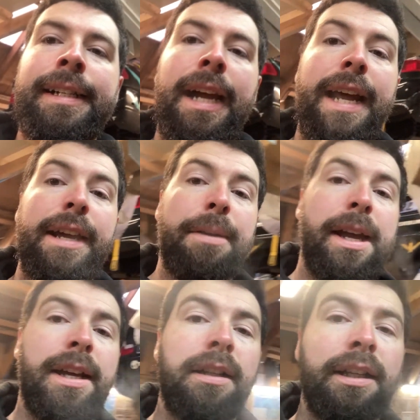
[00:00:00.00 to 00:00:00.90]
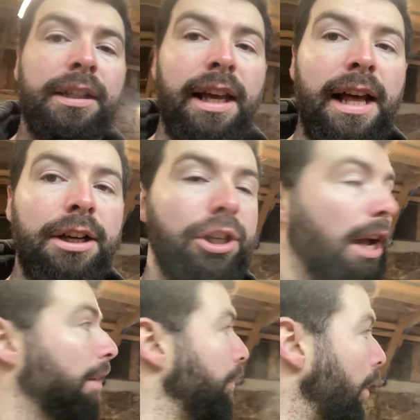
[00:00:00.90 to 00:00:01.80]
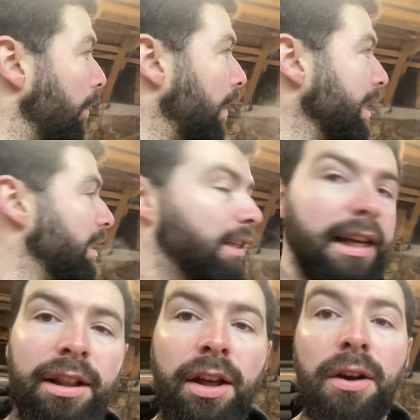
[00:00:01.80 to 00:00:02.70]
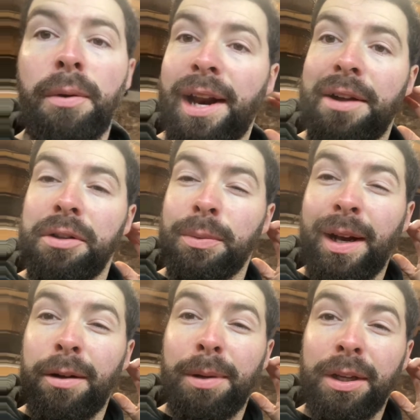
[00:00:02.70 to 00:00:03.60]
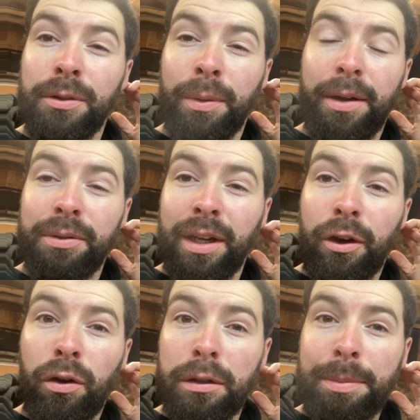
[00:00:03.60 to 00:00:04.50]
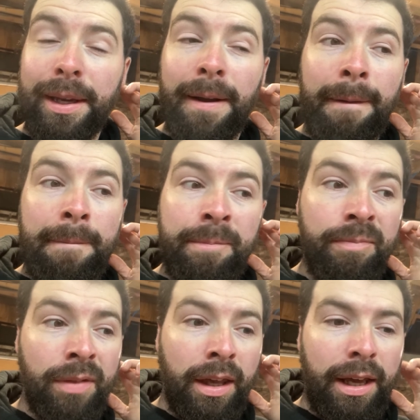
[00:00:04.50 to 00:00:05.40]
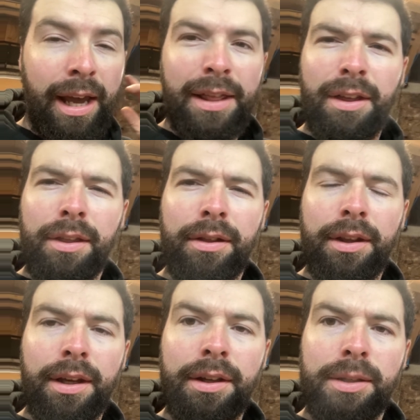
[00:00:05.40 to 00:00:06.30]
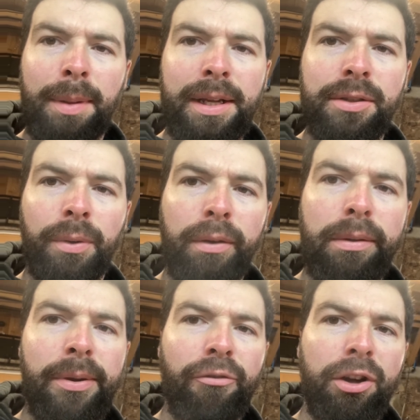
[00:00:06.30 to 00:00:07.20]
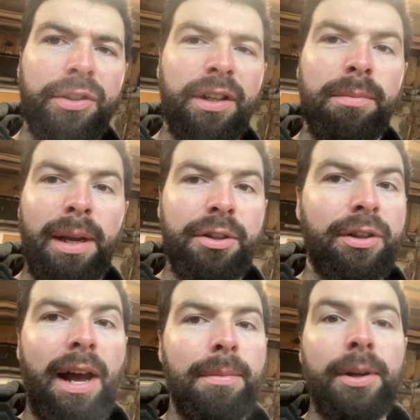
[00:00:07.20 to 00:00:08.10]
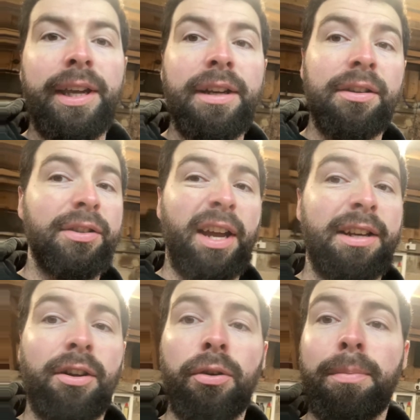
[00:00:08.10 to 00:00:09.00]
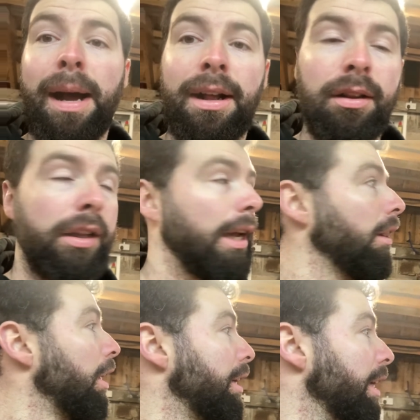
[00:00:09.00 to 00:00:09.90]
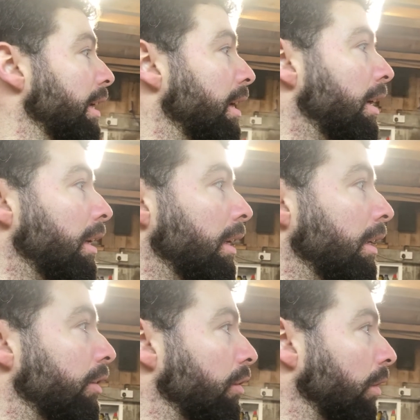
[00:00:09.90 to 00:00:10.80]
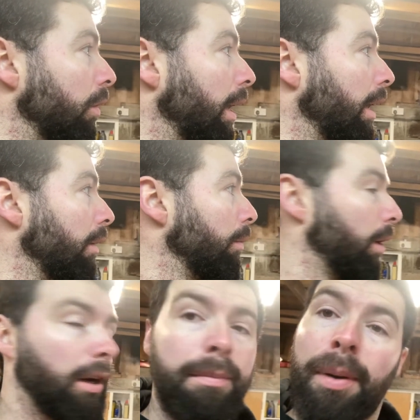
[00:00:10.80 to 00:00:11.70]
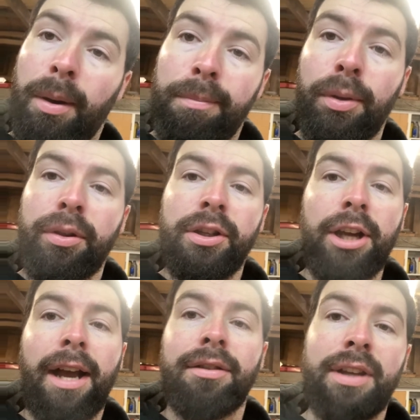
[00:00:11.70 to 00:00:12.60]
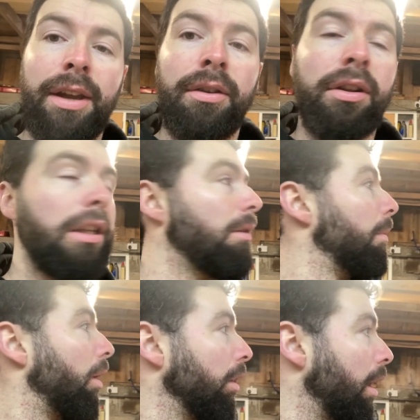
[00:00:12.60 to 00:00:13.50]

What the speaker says: anyway, let's get that shaft off. I need to take the other one out as well, because when I was at Golspie, the splines were a wee bit rusted, but I just hammered it in because I had to go battle Lundy. So we're going to pop both the shafts out, clean them all